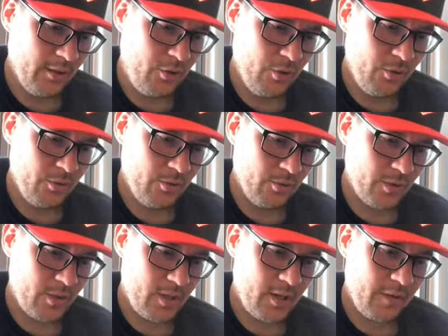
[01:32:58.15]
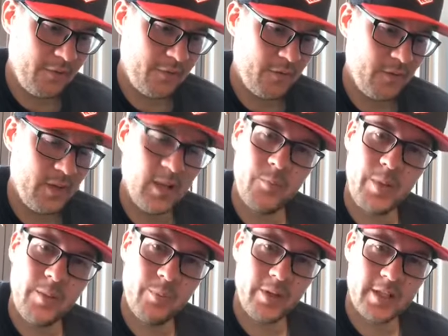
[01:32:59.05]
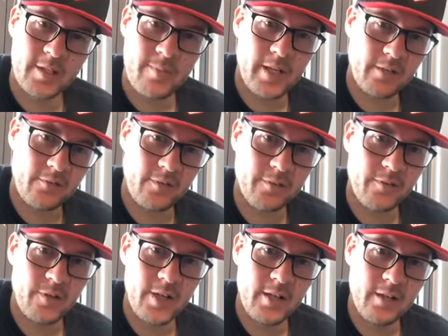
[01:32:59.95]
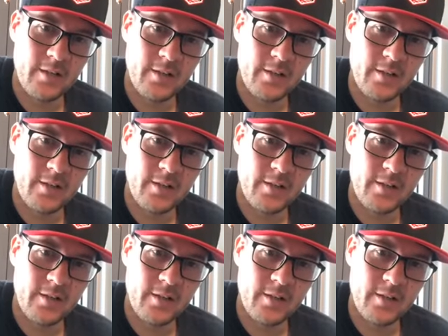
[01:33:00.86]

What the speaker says: do stuff that people expect for free.